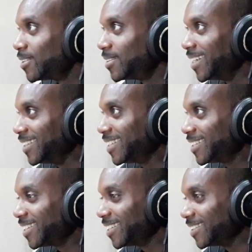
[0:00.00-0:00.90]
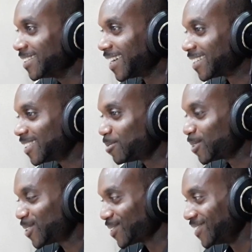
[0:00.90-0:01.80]
Ding, ding, ding. That's number
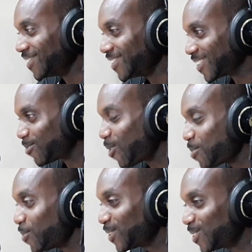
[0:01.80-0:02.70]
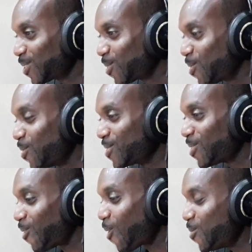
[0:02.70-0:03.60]
2. 1 more to go.
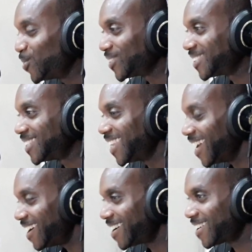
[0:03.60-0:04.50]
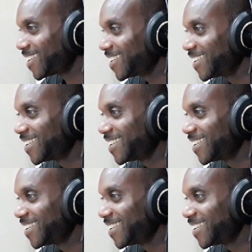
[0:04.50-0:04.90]
You're almost there.